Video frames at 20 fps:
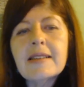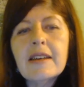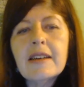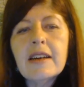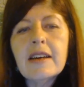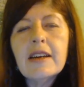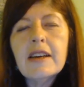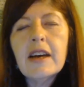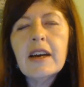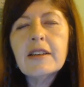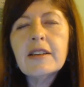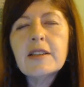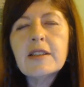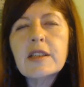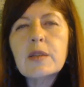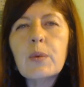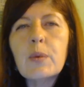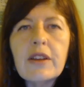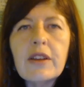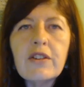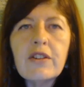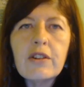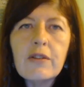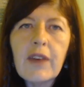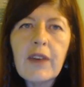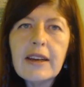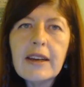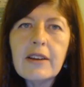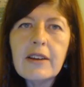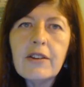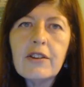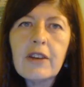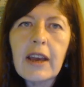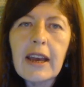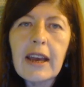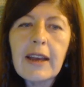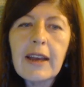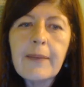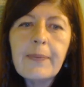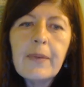and a switch of
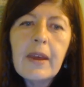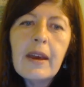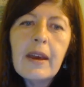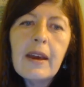energy.